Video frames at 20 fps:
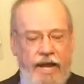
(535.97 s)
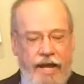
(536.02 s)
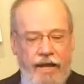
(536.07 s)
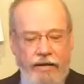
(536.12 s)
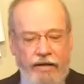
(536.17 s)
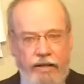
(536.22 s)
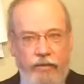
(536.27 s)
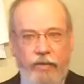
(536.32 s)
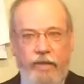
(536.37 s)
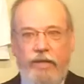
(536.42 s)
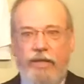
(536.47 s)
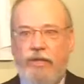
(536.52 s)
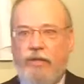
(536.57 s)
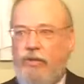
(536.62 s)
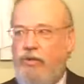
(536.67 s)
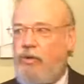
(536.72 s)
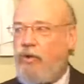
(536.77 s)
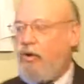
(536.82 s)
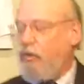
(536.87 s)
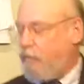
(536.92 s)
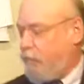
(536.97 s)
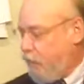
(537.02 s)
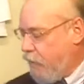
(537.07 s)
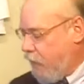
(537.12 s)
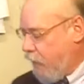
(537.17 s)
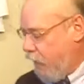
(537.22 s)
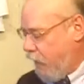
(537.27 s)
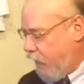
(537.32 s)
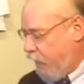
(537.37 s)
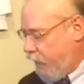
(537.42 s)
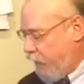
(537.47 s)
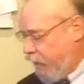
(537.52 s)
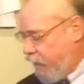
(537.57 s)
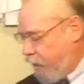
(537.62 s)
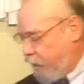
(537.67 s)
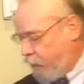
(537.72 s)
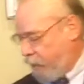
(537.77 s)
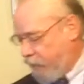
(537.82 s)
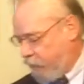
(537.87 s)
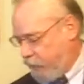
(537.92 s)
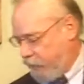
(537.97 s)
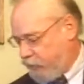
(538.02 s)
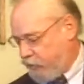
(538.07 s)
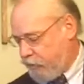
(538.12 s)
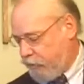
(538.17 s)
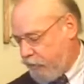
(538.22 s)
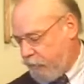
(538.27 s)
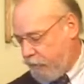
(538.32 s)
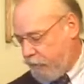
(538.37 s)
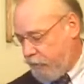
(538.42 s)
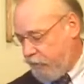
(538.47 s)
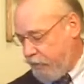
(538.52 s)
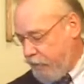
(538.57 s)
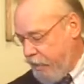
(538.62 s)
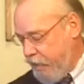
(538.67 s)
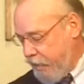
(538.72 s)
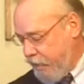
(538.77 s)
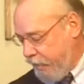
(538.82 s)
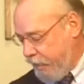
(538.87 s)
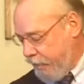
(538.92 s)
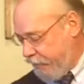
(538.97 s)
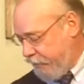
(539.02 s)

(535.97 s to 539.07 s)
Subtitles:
How can we control how people interpret it?